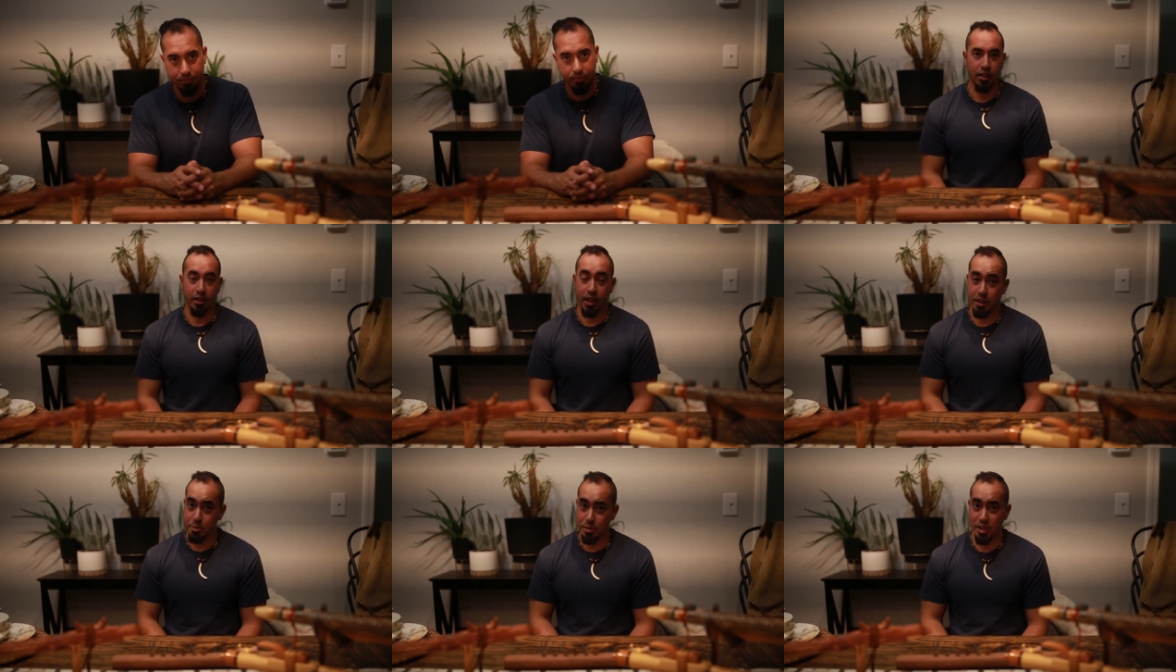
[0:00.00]
And
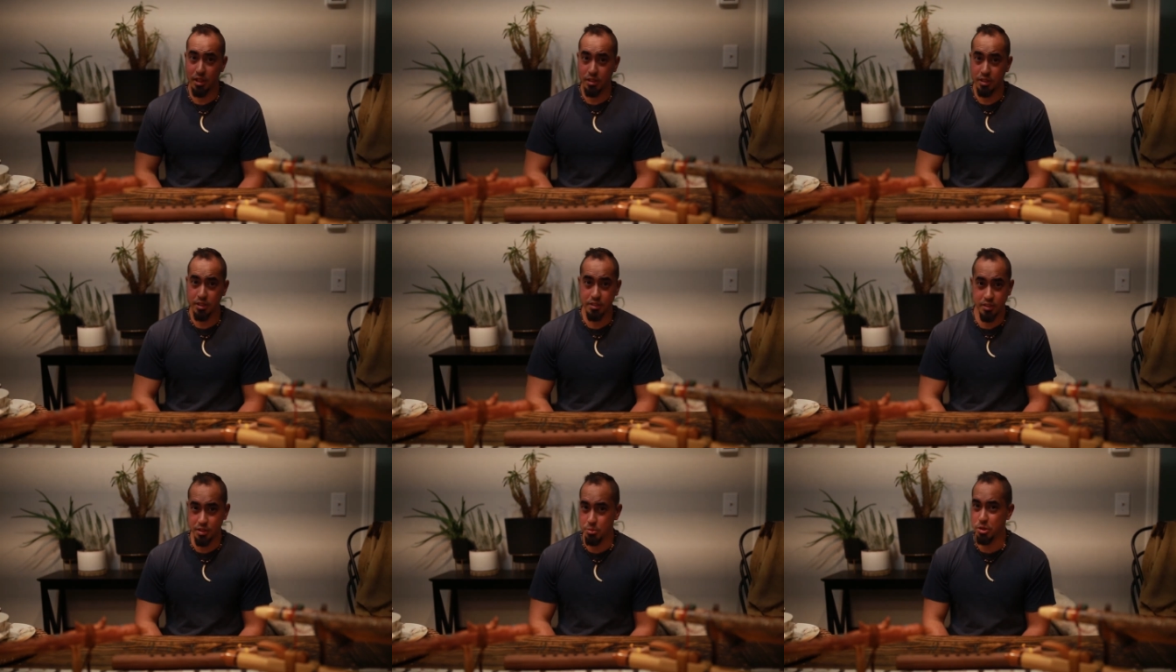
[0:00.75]
last but not least,
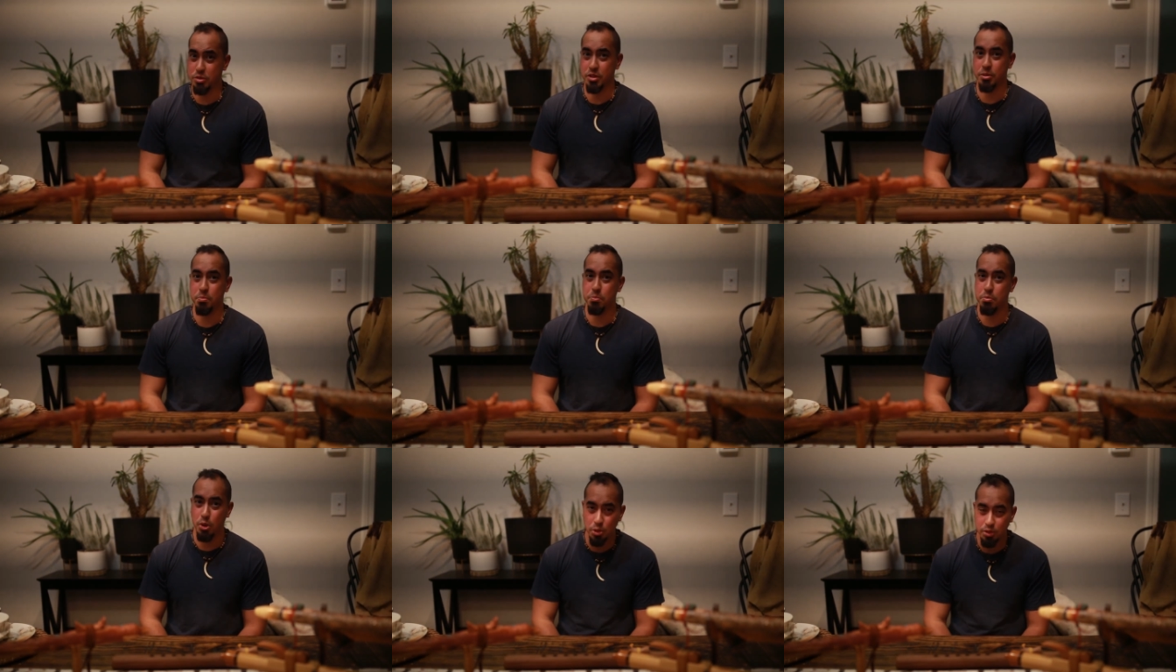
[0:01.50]
and the most
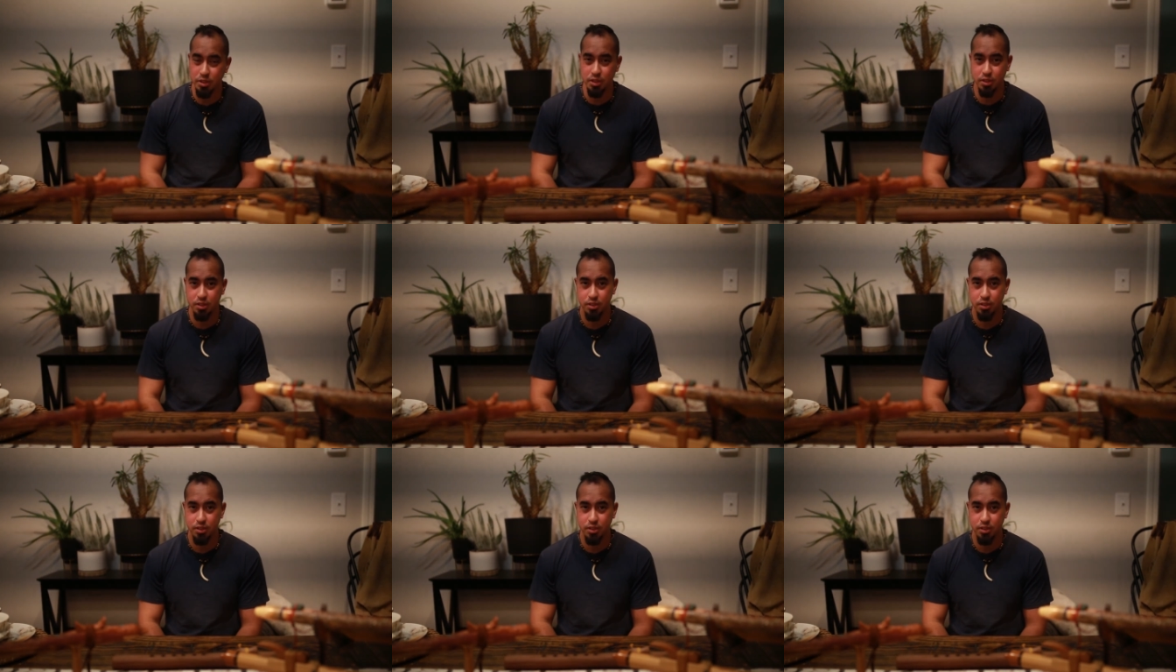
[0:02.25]
important